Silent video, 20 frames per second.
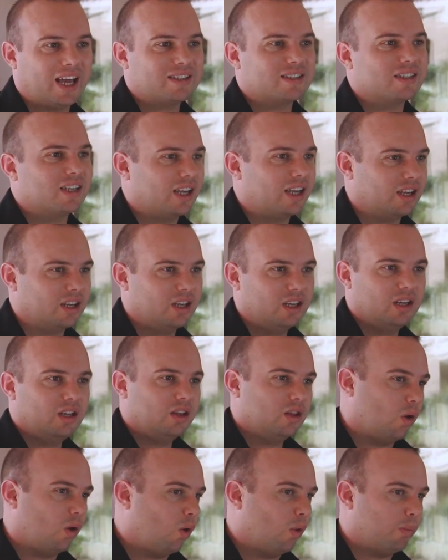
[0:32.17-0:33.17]
guessing
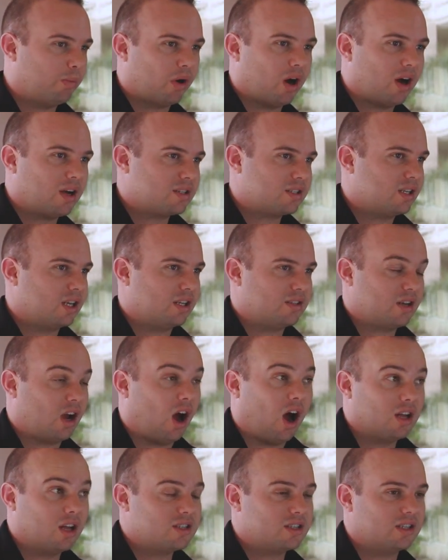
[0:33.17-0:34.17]
the whole process
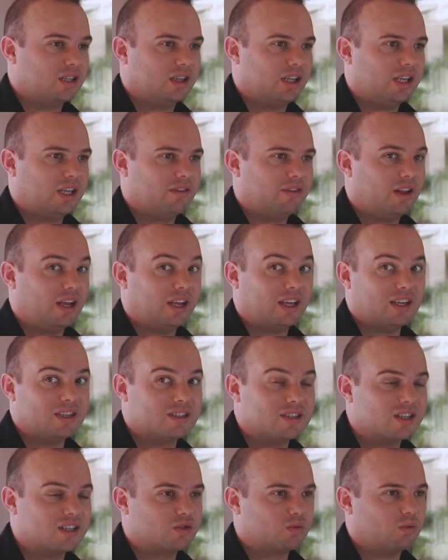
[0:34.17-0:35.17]
constantly of like,
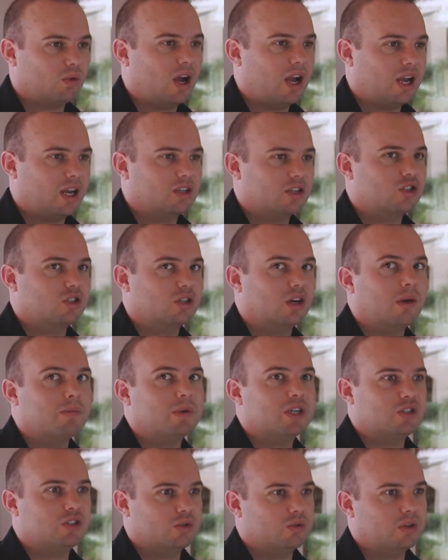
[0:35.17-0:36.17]
is this right? Should I
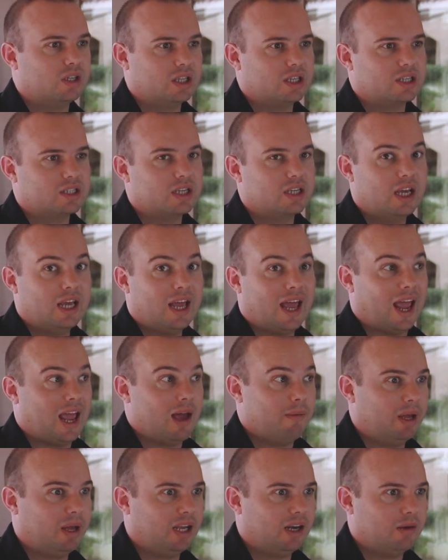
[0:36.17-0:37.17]
be doing this?
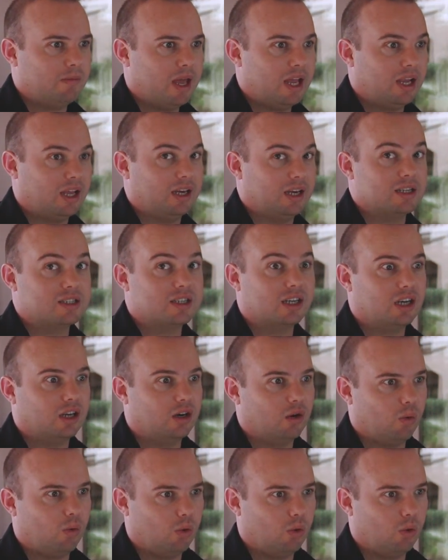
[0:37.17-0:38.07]
Am I gonna make it? Is it gonna